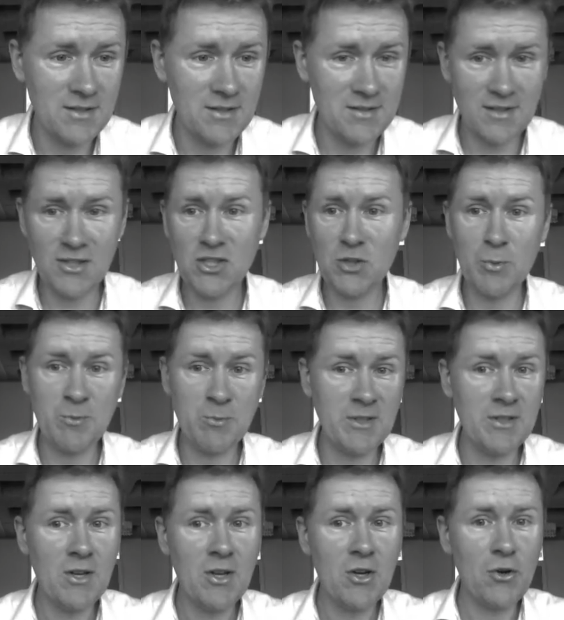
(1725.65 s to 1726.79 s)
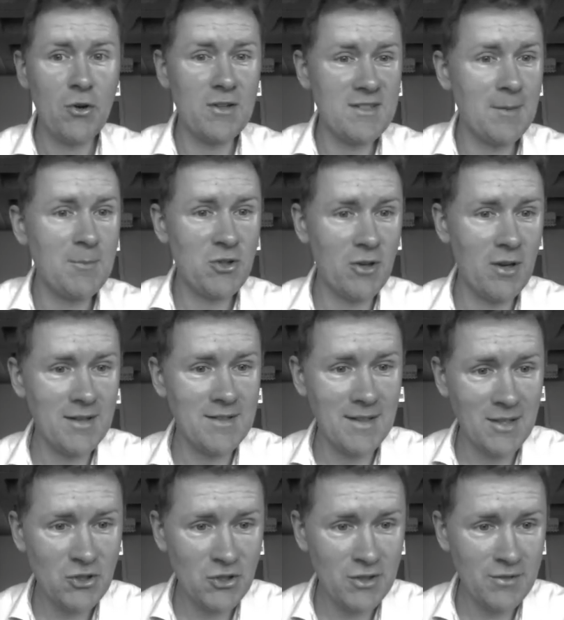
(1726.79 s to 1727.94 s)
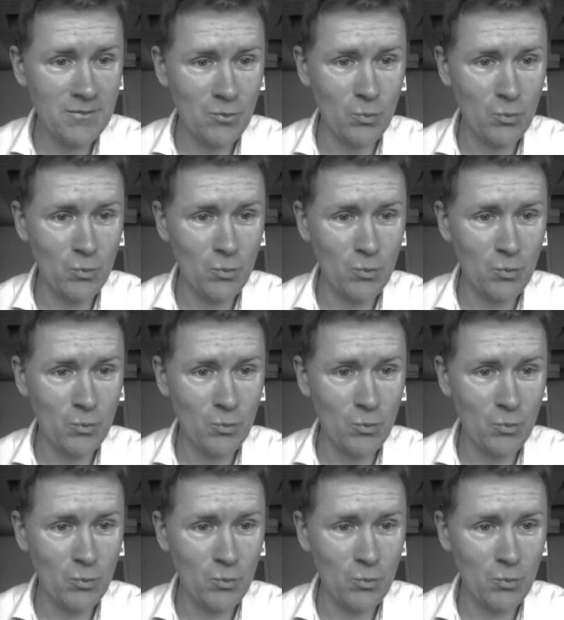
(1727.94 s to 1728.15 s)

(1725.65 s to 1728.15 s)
distinction between conceptualization,